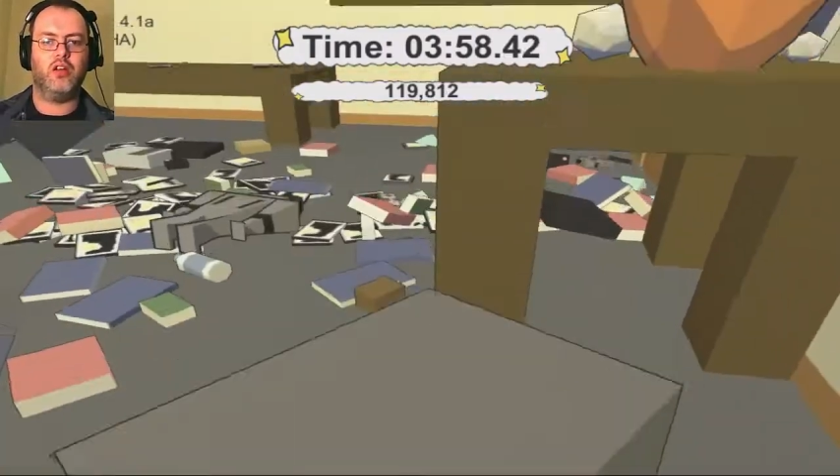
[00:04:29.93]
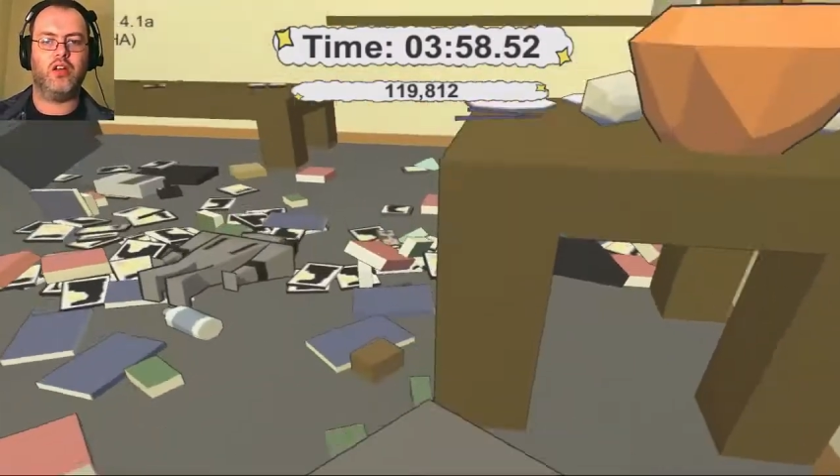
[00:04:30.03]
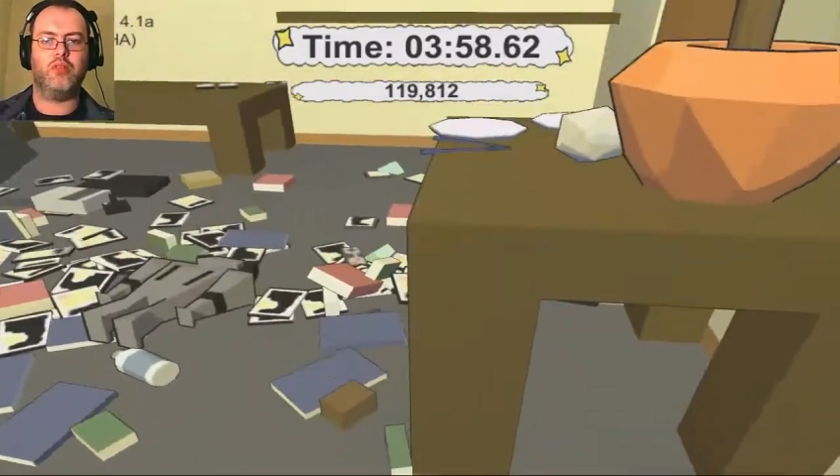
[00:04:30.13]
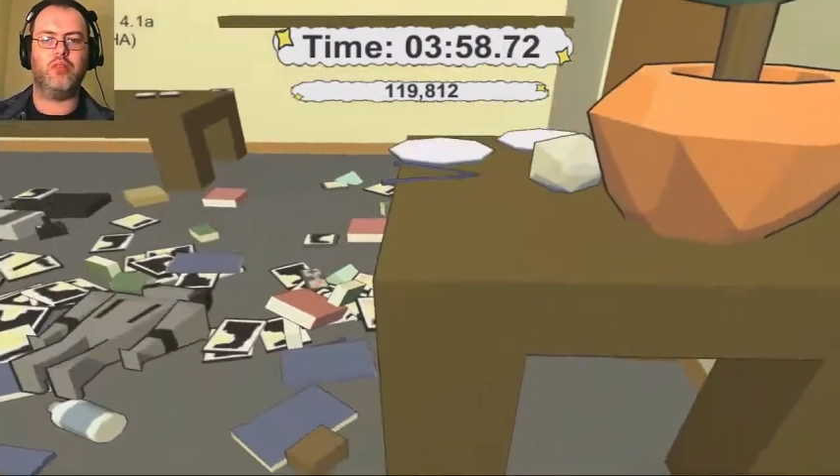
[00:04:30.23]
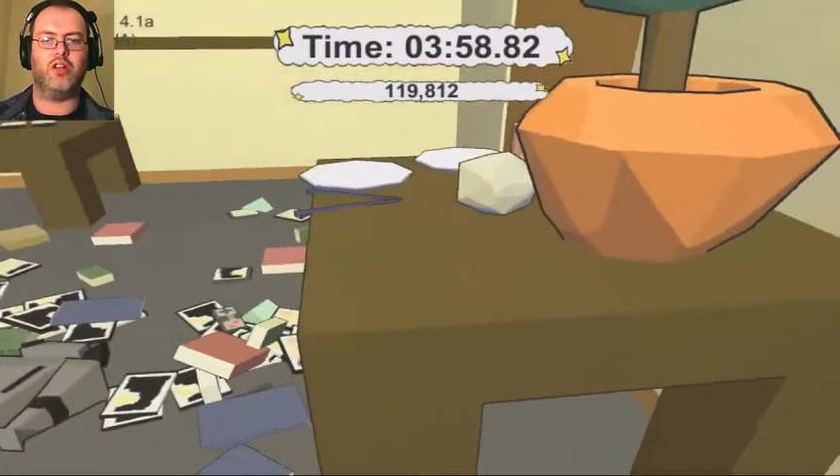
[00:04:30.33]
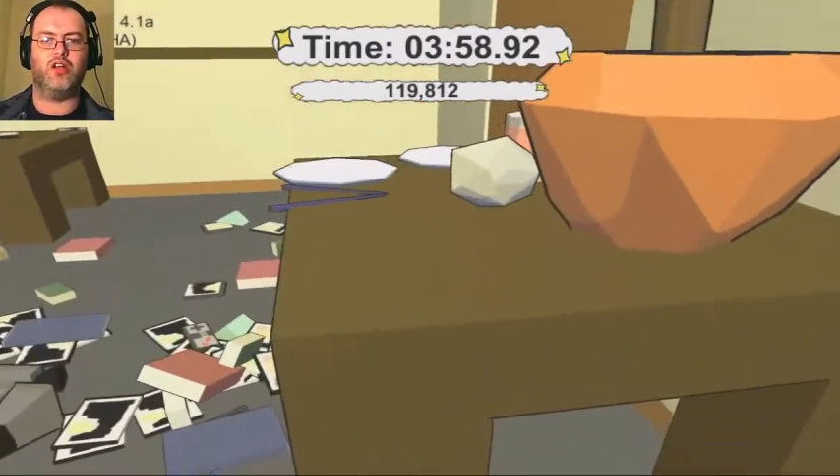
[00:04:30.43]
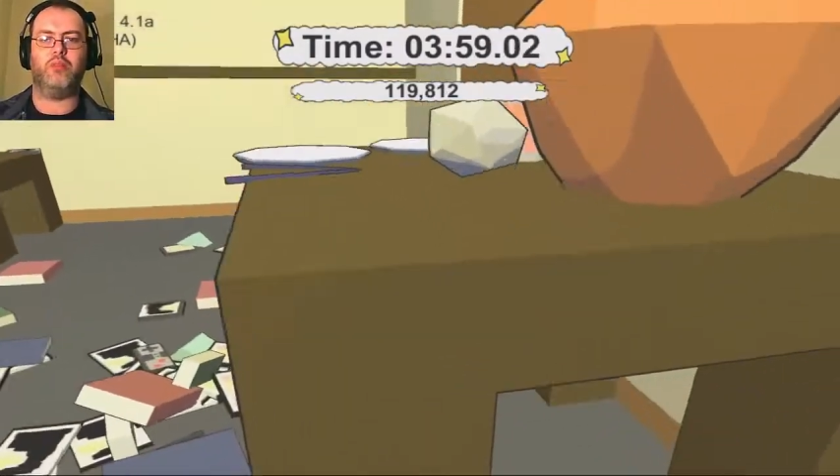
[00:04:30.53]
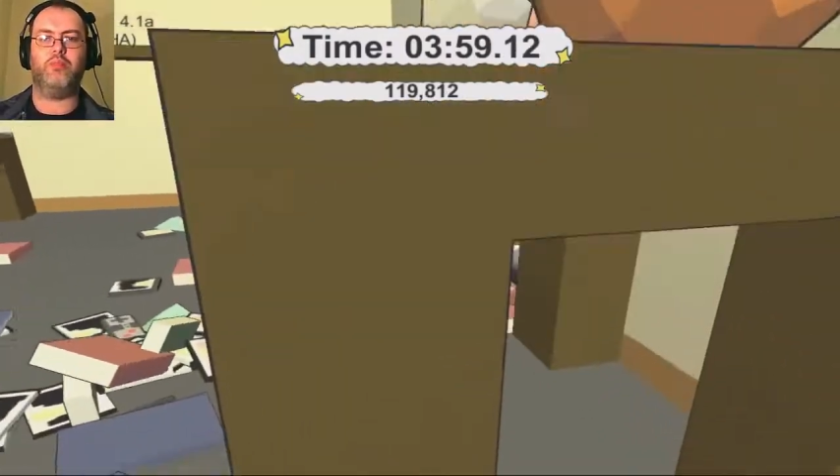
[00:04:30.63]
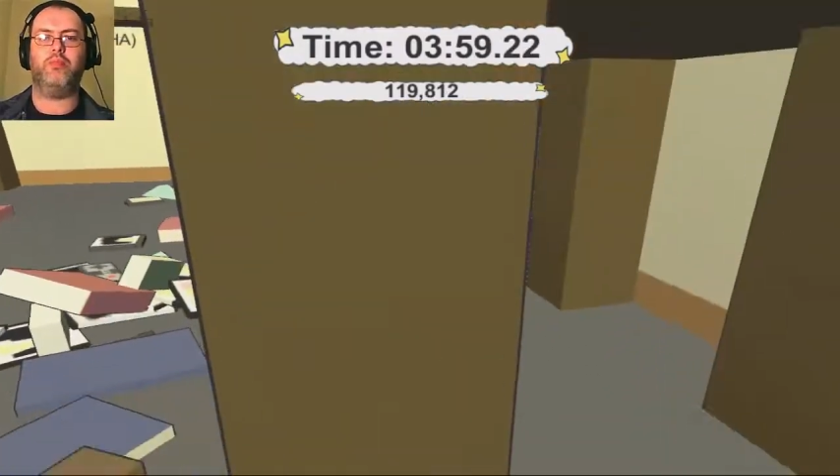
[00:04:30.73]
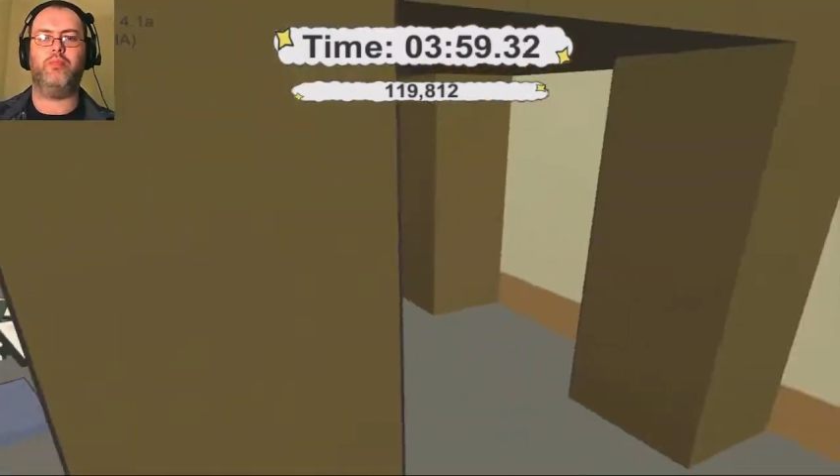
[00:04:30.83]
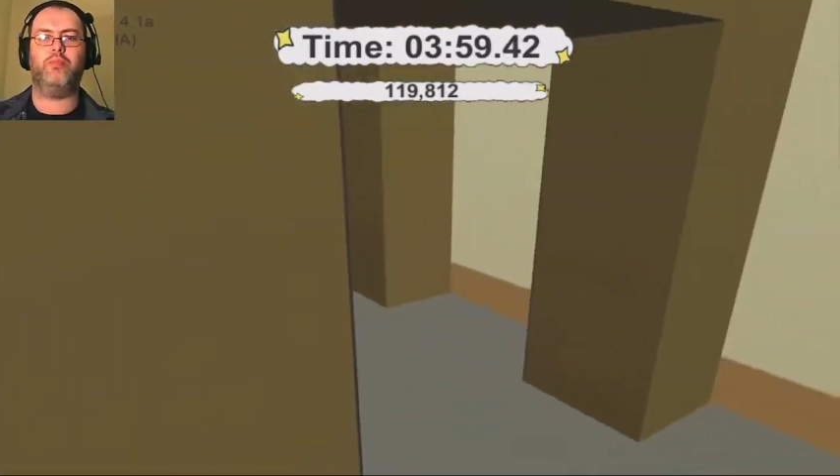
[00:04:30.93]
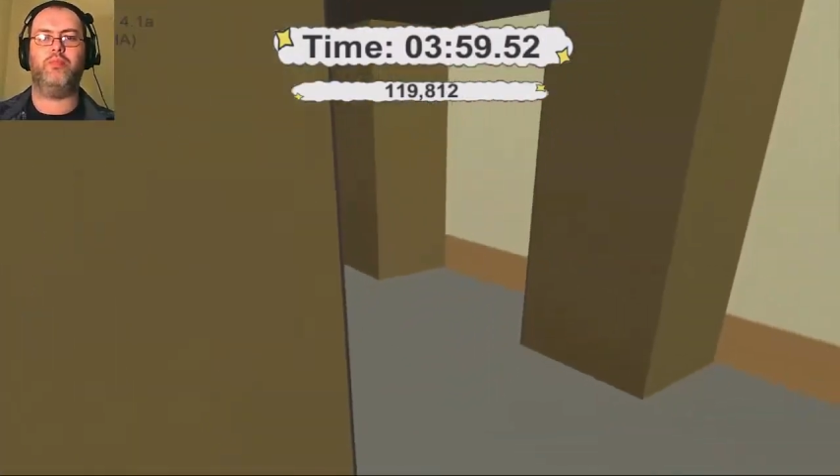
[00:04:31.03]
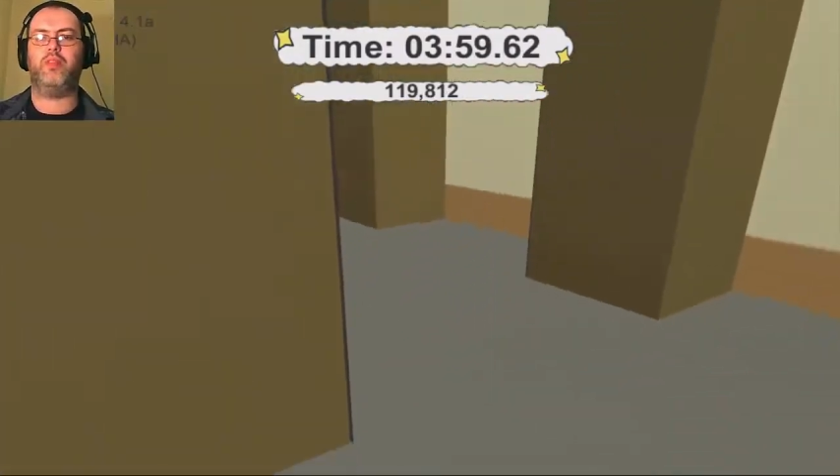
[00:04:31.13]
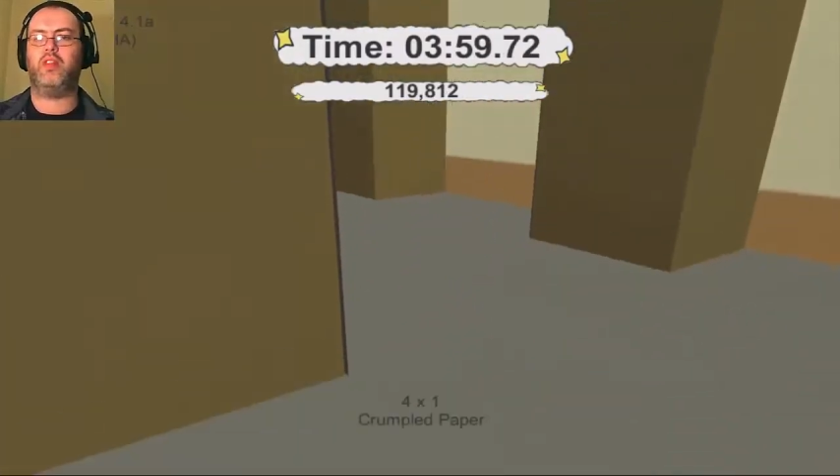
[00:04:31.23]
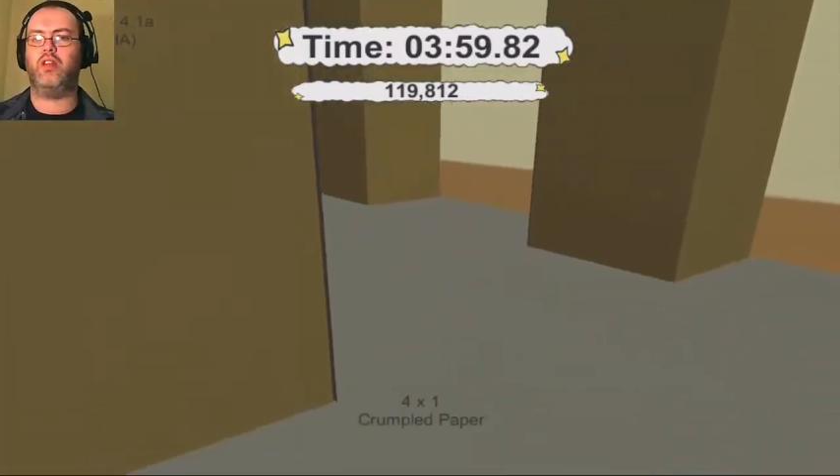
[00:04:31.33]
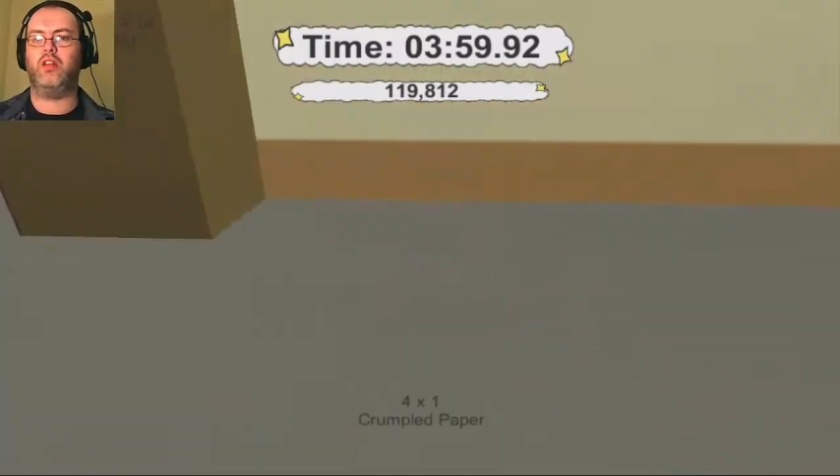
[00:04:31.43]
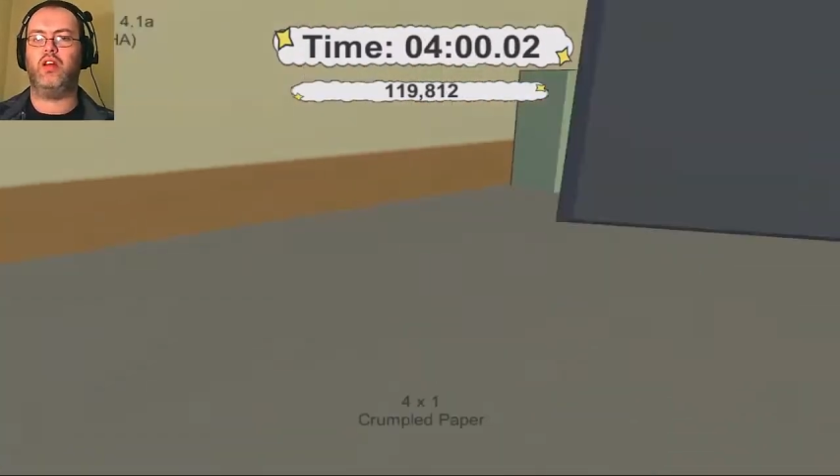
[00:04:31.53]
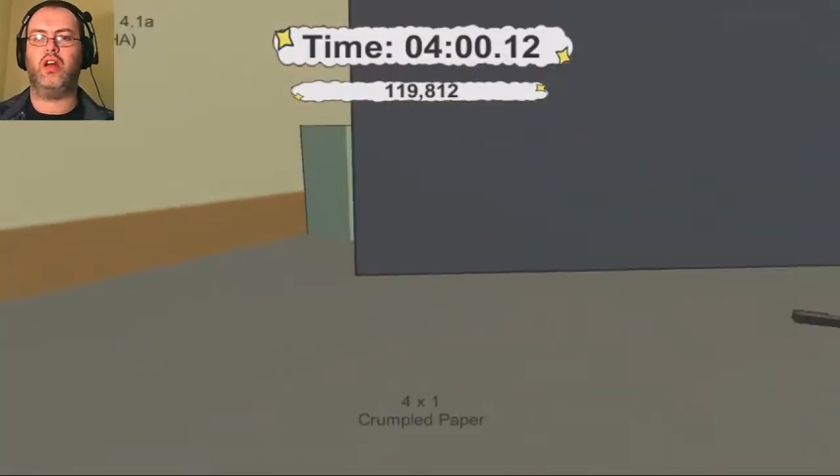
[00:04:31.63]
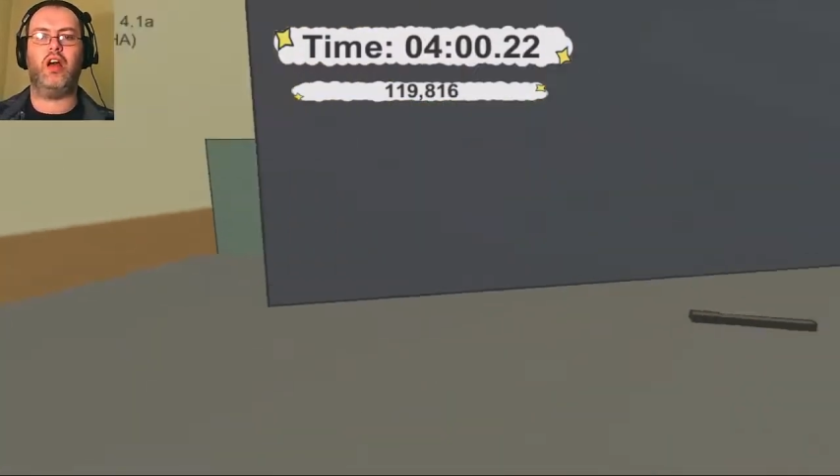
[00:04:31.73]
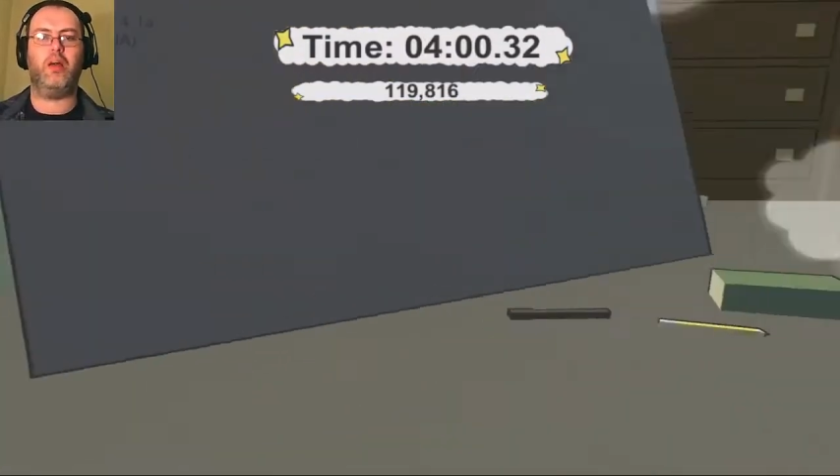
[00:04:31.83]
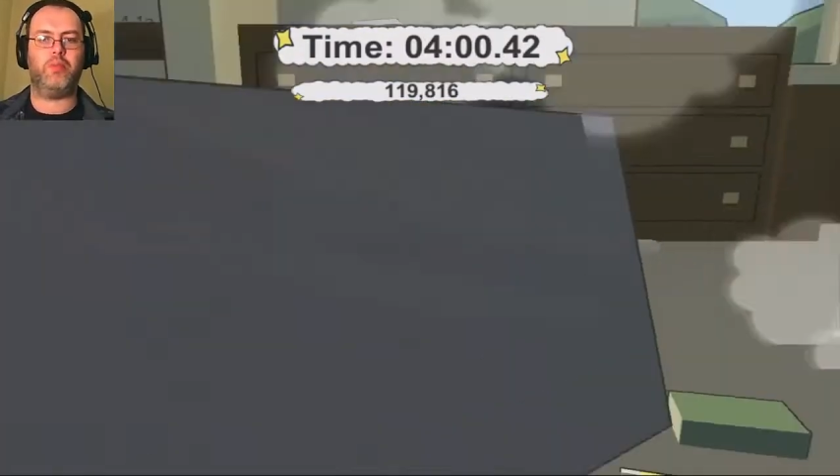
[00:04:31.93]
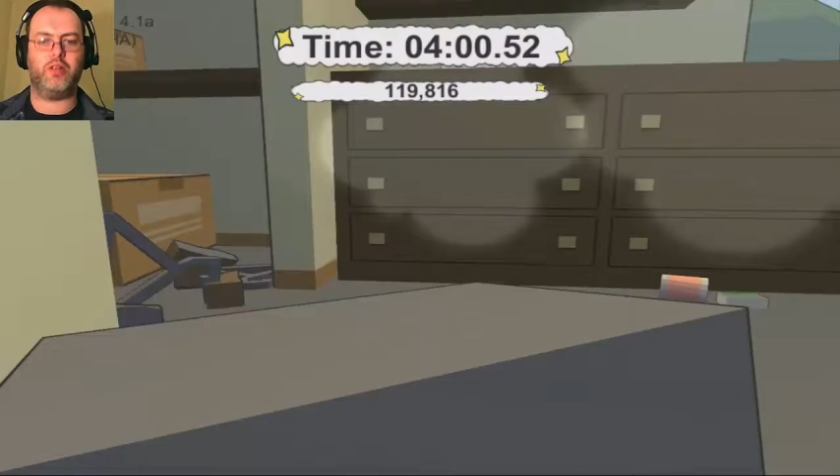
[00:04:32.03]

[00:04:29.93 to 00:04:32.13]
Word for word: Come on, up. Up